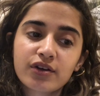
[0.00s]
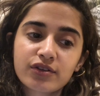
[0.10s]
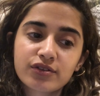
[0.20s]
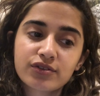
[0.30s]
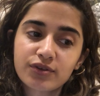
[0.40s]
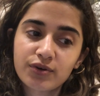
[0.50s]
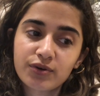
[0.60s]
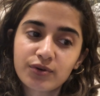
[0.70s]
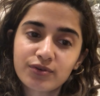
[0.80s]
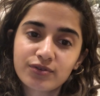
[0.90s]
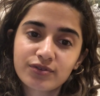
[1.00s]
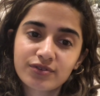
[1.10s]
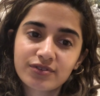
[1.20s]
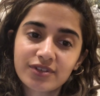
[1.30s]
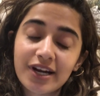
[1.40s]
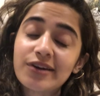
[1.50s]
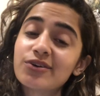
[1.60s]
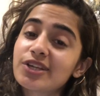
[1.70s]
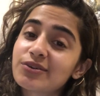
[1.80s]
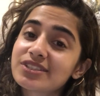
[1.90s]
so I
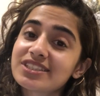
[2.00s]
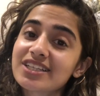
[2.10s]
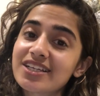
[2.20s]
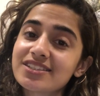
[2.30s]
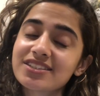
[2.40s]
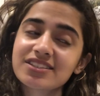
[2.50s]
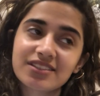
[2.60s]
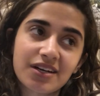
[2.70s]
know that was intense.